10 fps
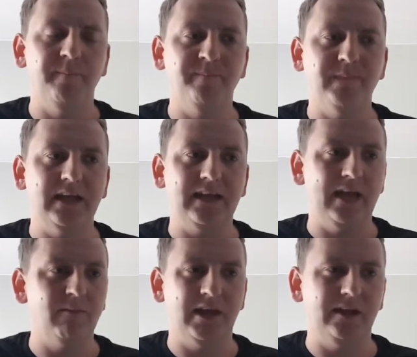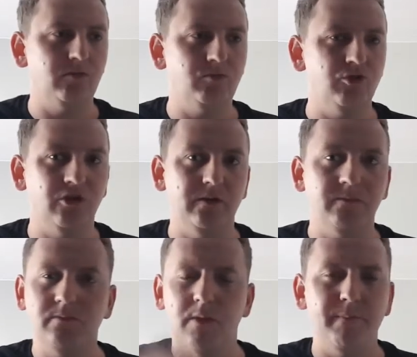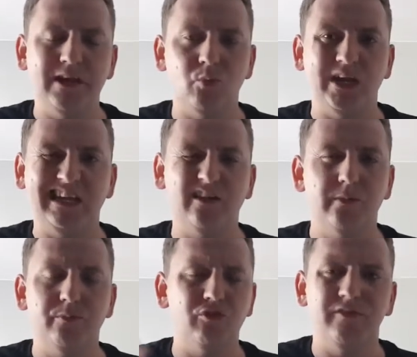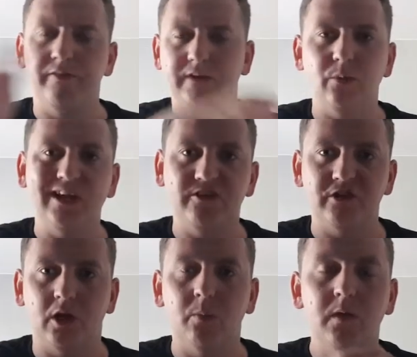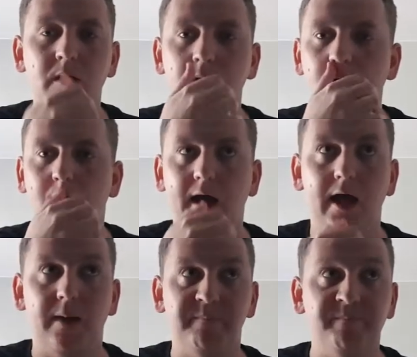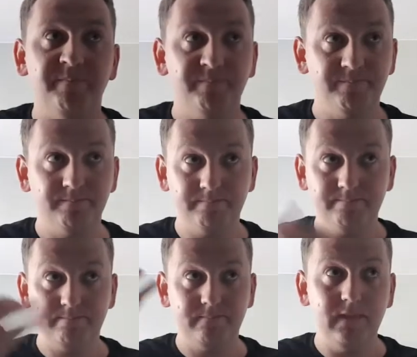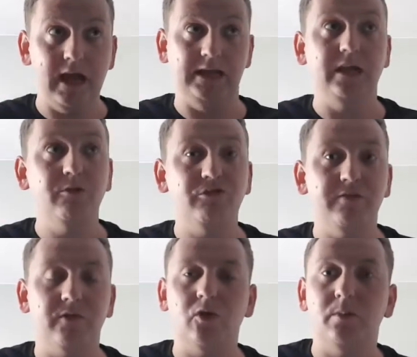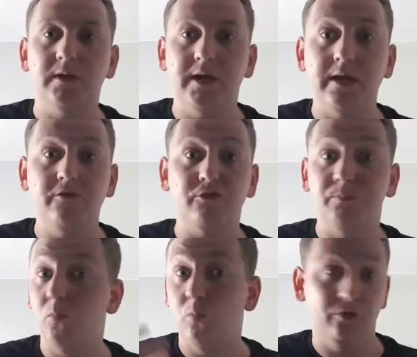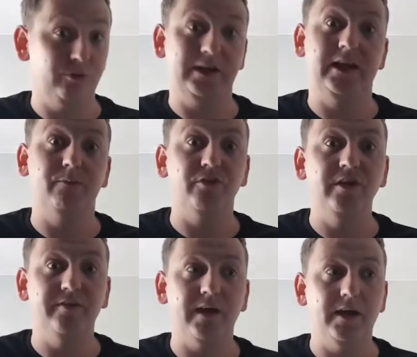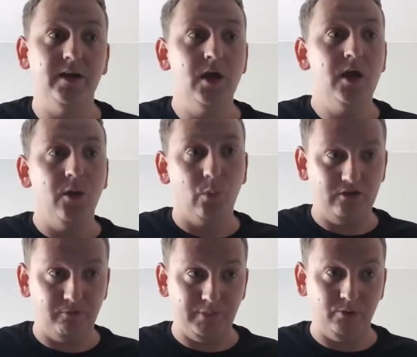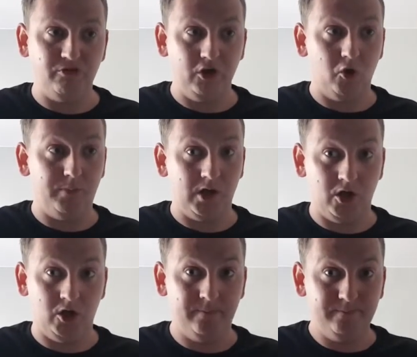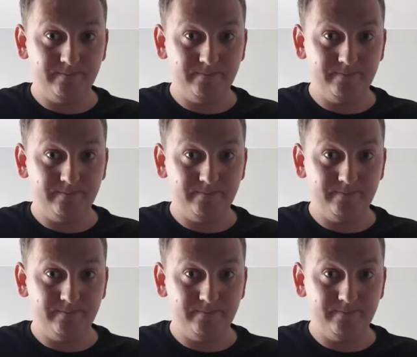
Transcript: it came like during a midweek, sort of a few weeks ago. I used it for a couple of days, was working absolutely fine. Went to boot it up on